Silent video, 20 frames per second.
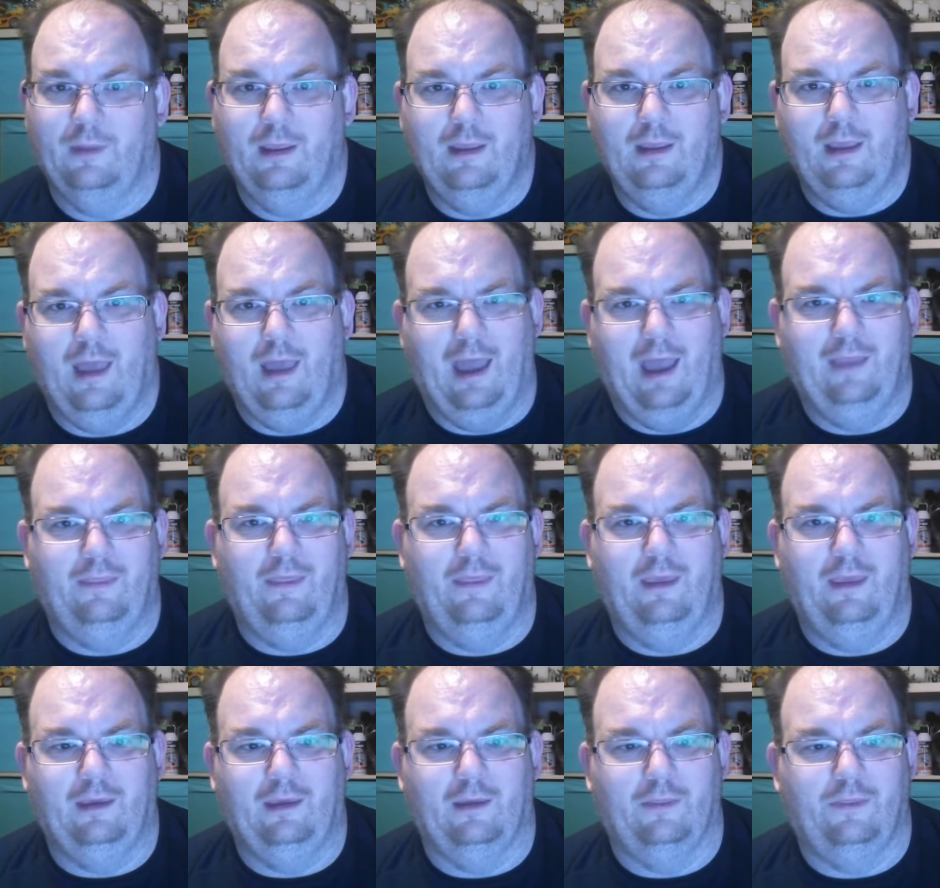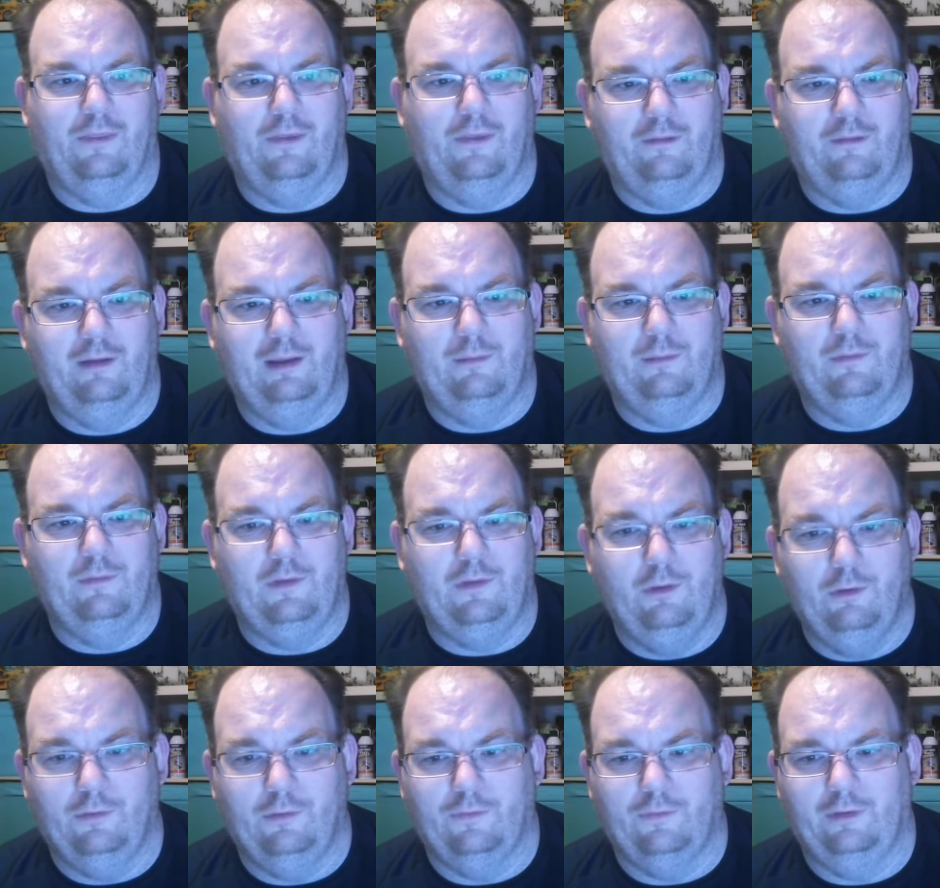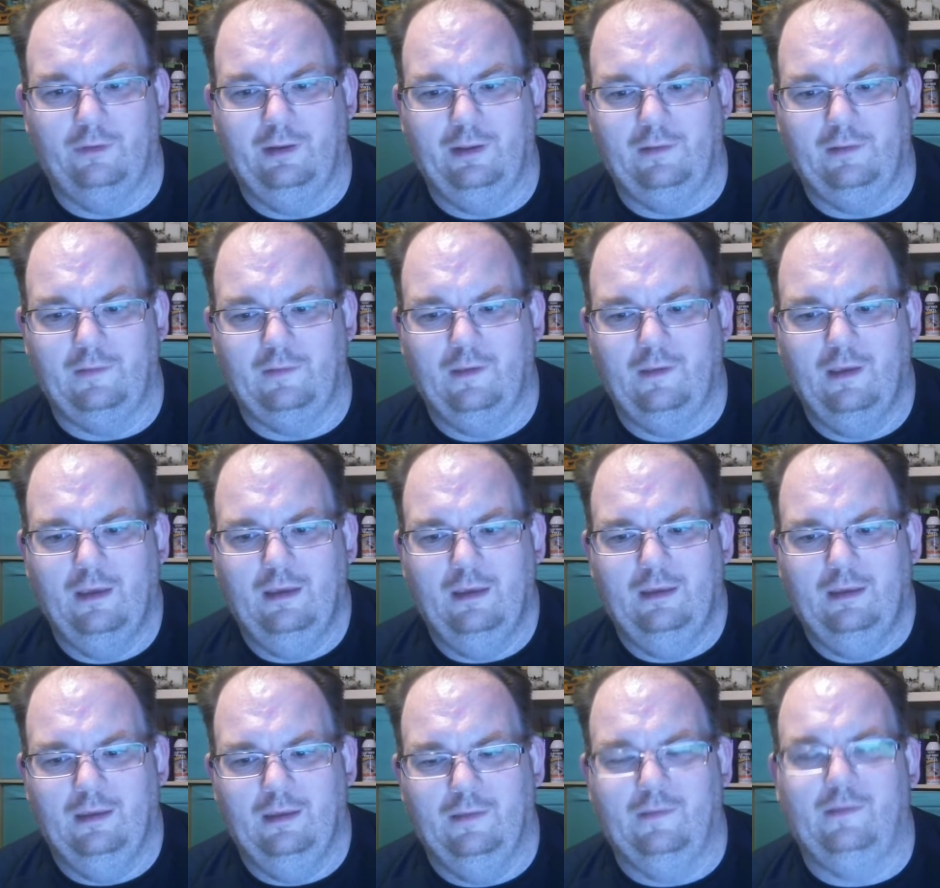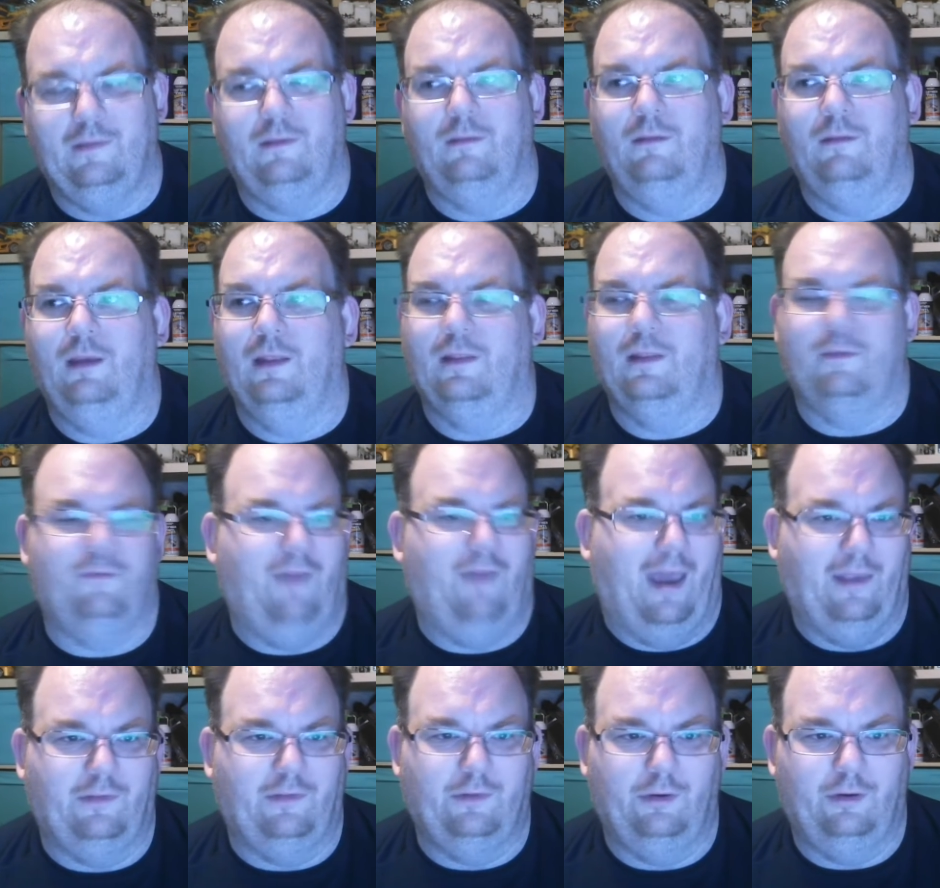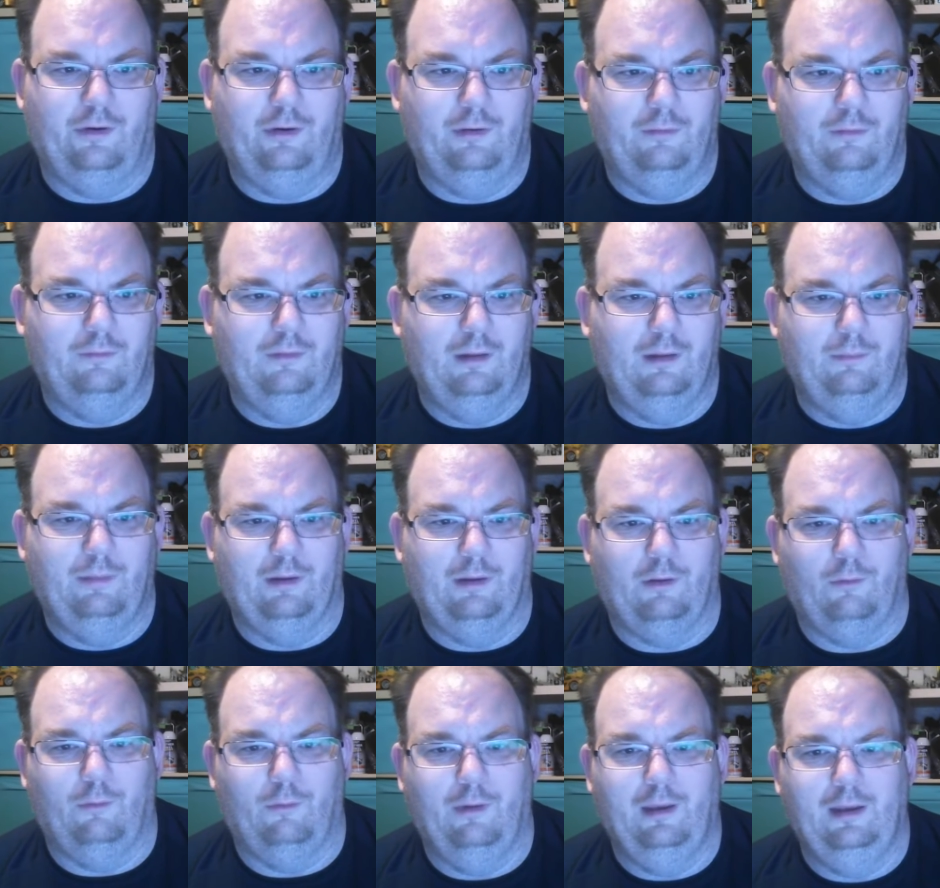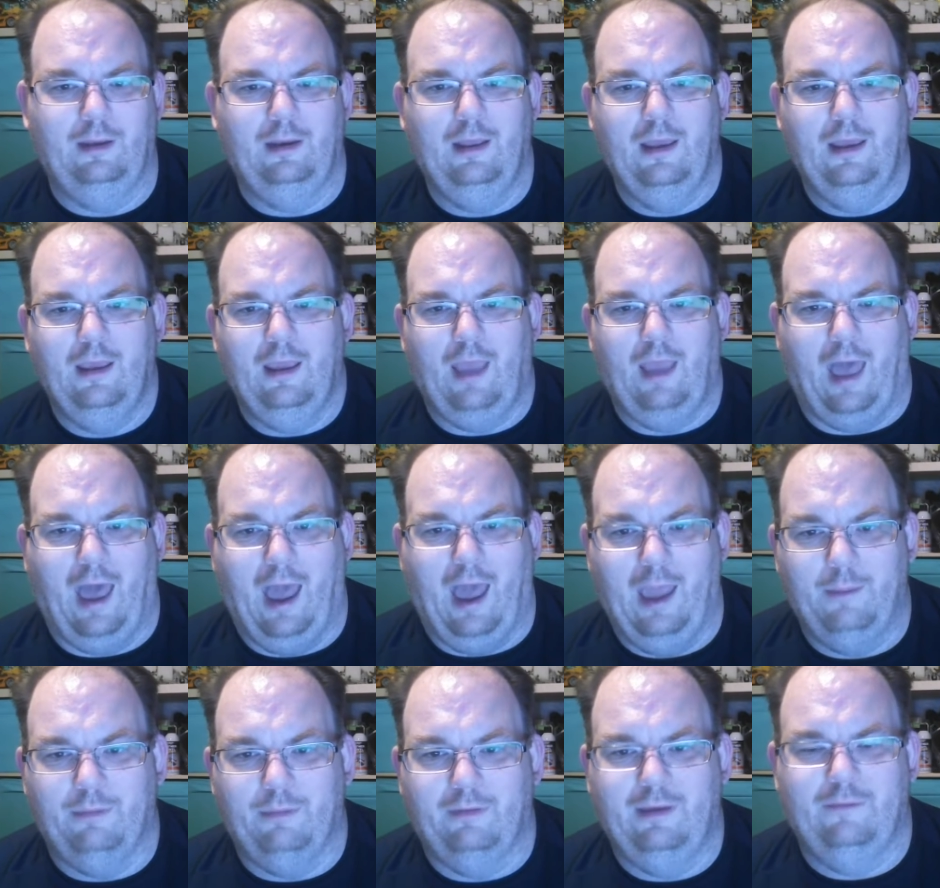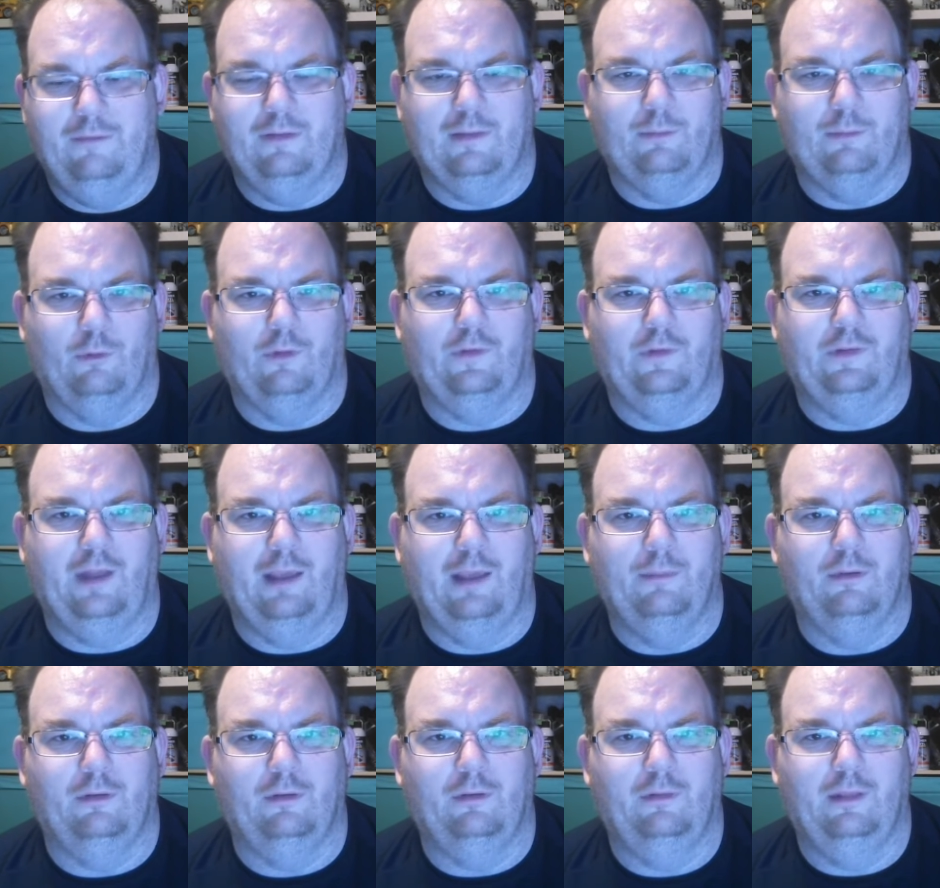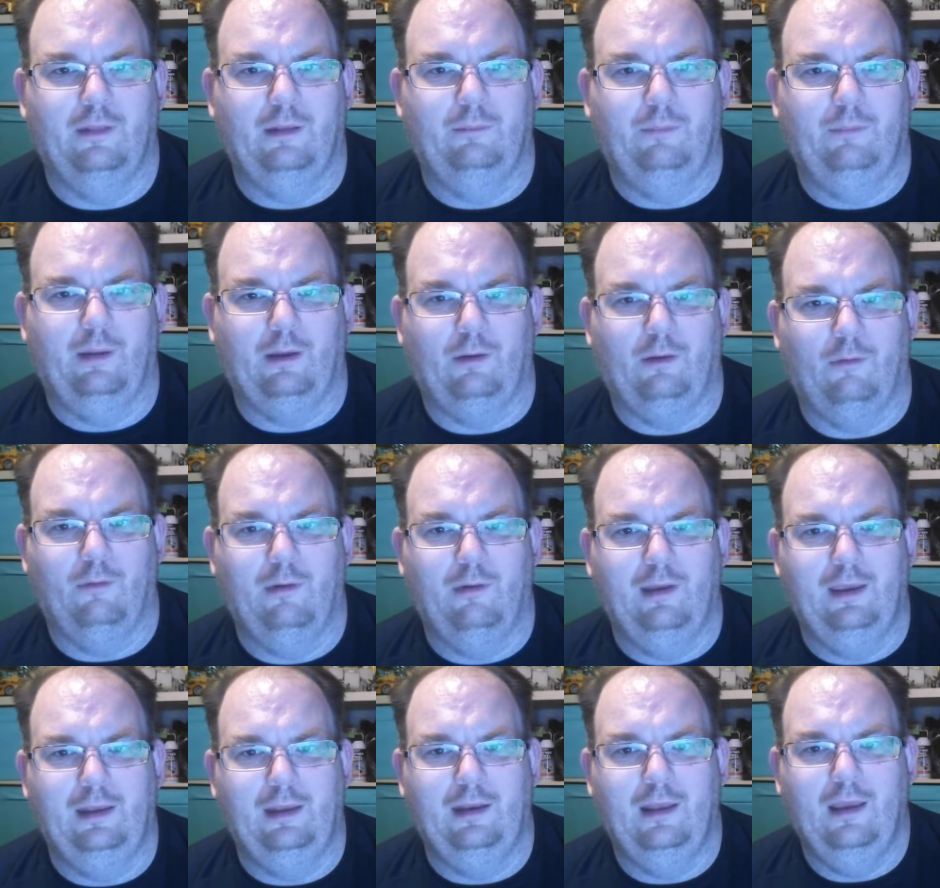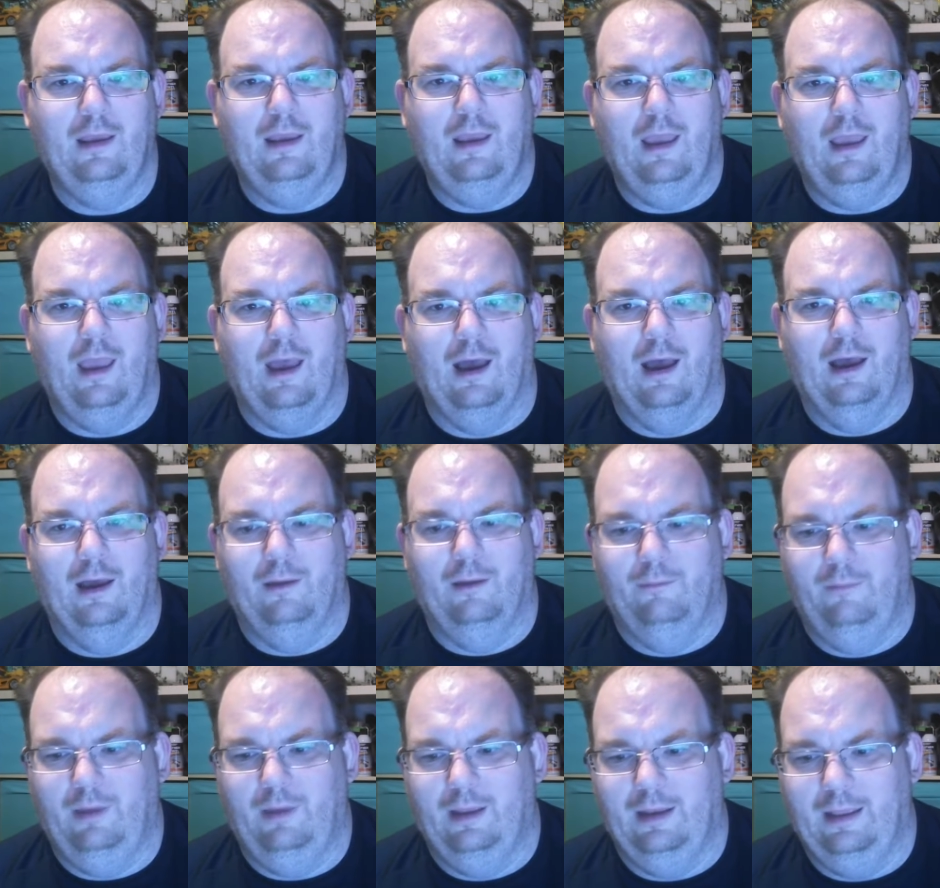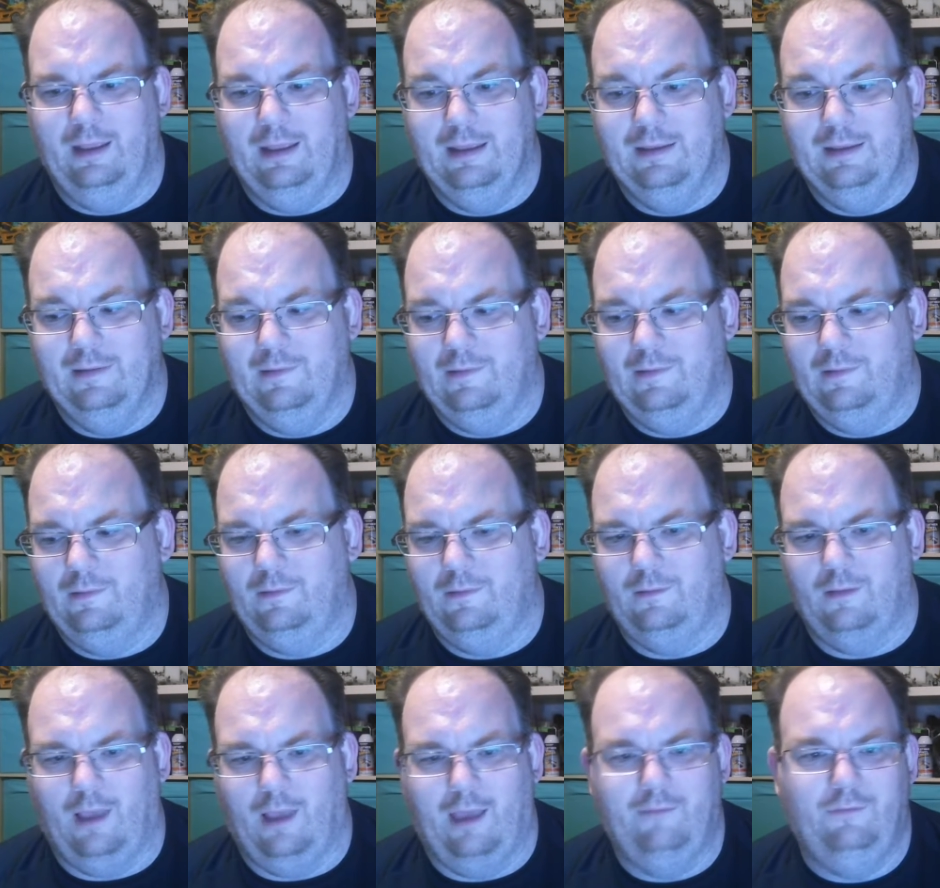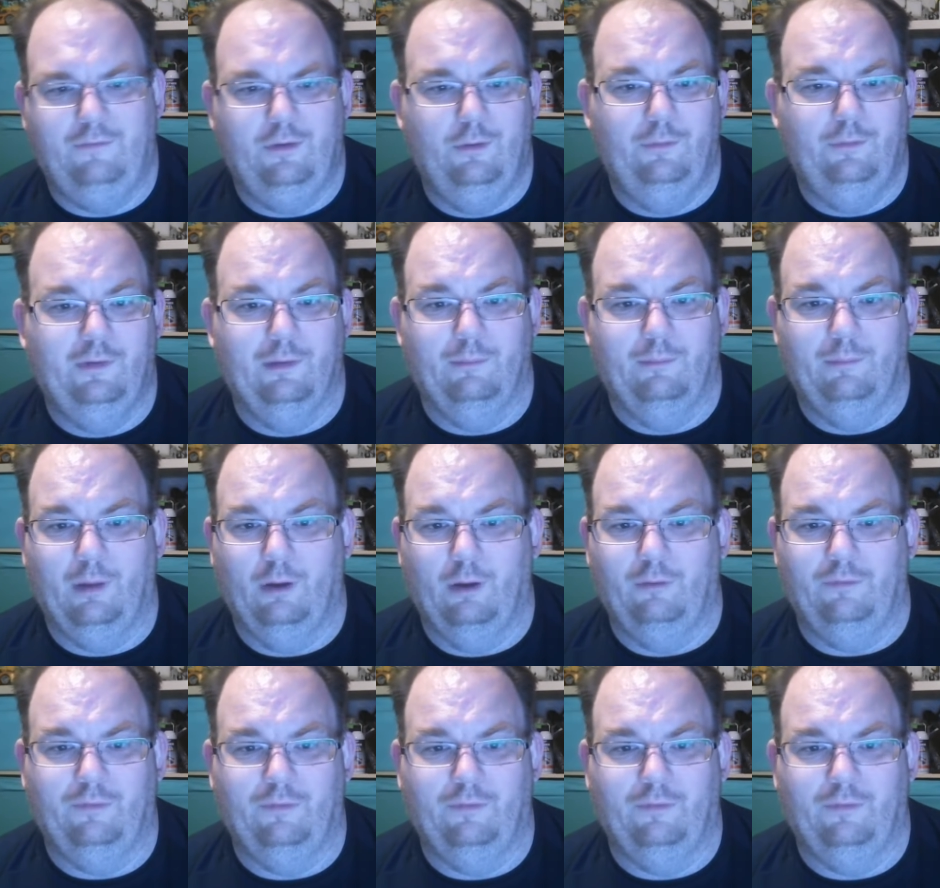I think Ethereum's usefulness it's faster than Bitcoin. I believe it's more stable than Bitcoin. I've used them both.